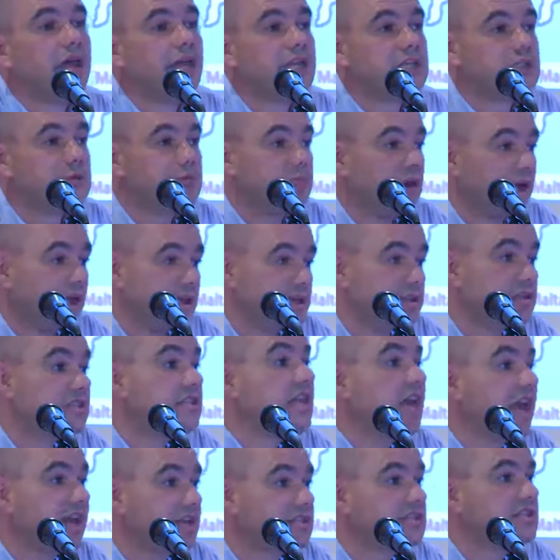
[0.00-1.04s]
explaining
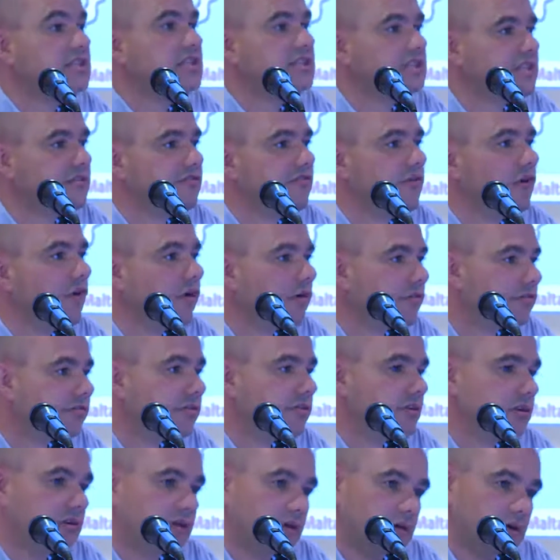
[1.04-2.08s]
the excessive
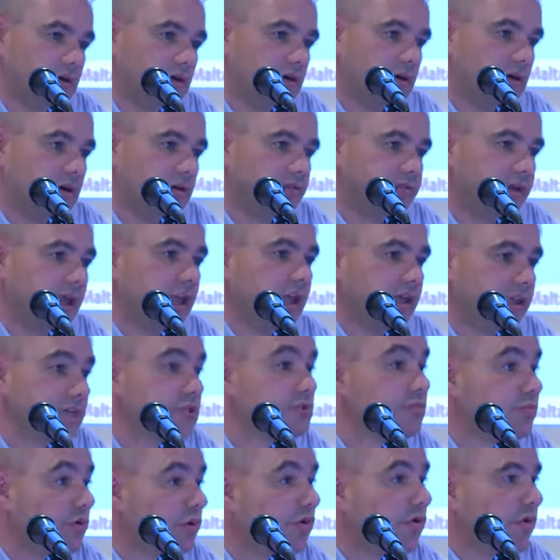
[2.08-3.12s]
offer of
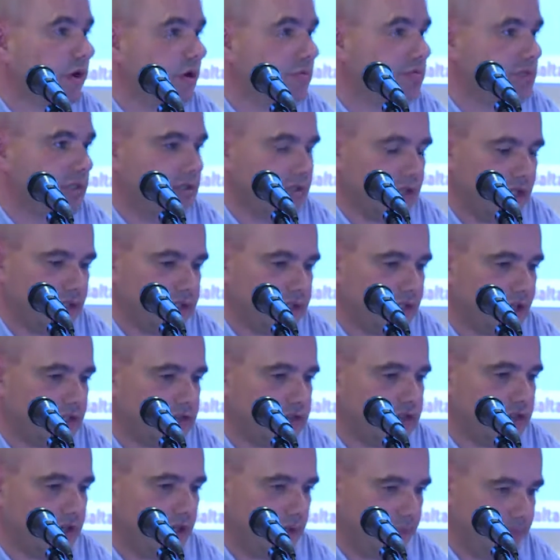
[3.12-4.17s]
LIS programs in that
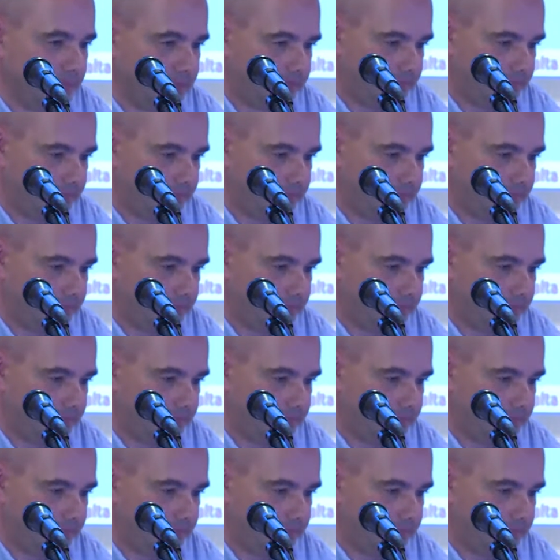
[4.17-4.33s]
country.